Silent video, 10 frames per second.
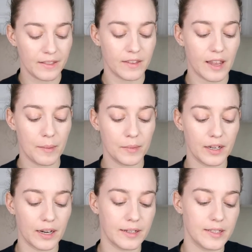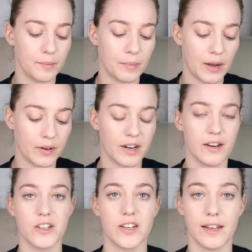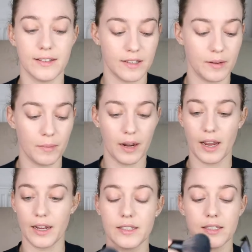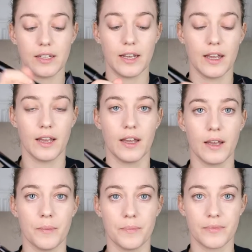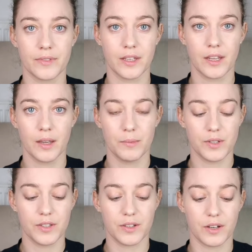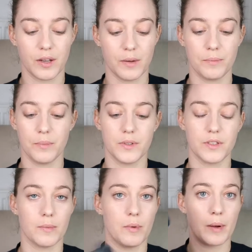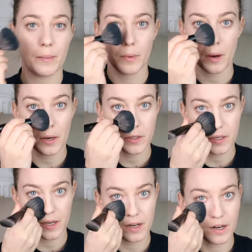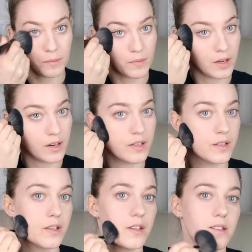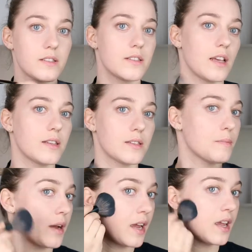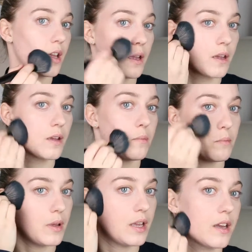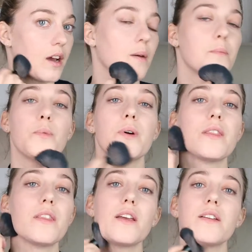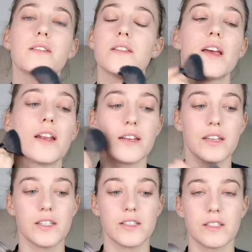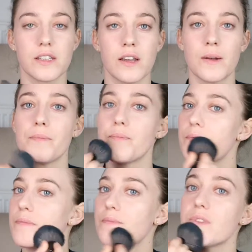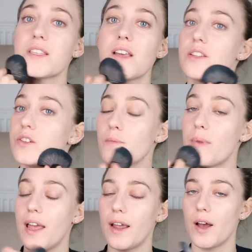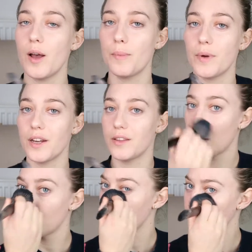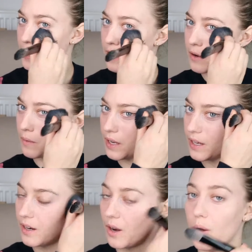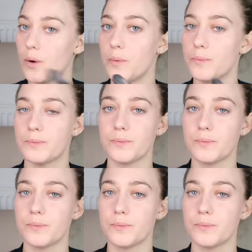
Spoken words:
The Ambient Lighting Powder in the shade Dim Light. I'm just gonna put some on my brush, and then I'm gonna set my makeup with this. And this sets your makeup, but it doesn't take away the glow,